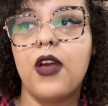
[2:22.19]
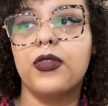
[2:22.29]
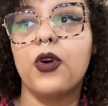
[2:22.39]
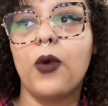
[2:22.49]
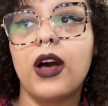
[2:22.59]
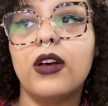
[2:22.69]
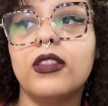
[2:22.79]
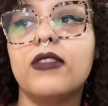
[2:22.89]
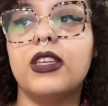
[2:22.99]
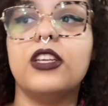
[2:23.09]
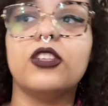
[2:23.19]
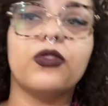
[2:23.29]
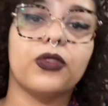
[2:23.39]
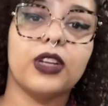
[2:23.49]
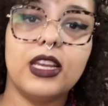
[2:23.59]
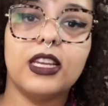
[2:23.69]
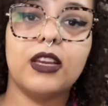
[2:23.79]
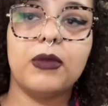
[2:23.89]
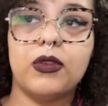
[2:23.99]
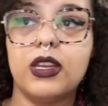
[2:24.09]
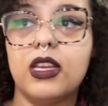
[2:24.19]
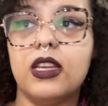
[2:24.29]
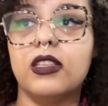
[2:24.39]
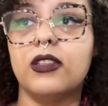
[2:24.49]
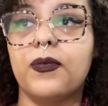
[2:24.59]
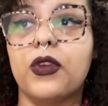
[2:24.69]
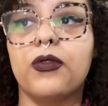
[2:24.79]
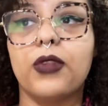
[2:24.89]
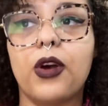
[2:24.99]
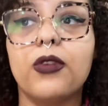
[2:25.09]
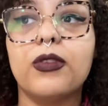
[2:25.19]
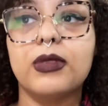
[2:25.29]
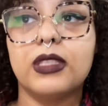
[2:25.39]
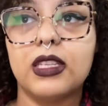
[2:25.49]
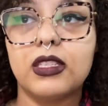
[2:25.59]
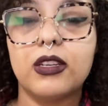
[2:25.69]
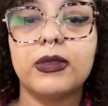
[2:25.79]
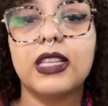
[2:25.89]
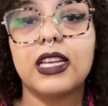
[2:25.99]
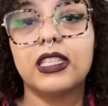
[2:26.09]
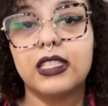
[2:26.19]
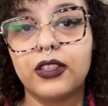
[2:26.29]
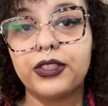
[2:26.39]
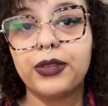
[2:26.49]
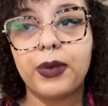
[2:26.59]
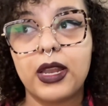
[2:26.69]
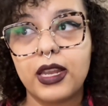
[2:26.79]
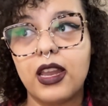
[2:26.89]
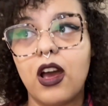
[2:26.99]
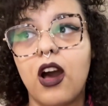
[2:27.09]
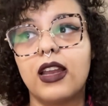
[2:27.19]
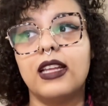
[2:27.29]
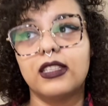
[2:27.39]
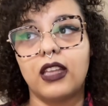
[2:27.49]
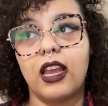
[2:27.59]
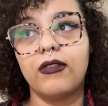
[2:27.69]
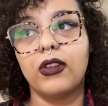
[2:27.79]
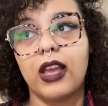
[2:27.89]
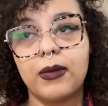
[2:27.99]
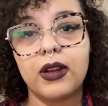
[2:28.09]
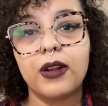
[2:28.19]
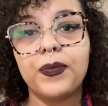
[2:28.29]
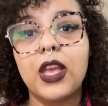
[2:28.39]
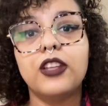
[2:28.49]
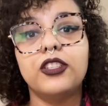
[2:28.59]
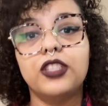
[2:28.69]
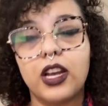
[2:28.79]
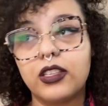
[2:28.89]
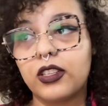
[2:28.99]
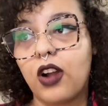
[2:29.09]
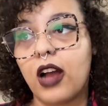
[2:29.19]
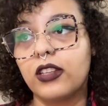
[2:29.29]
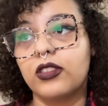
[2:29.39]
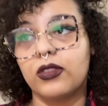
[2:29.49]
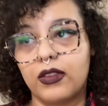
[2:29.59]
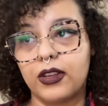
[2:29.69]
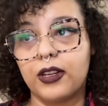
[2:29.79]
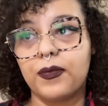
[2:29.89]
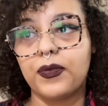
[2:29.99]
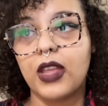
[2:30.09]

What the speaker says: The wealth of these free communities flowed from systems that still depended on enslaved labor just across the river,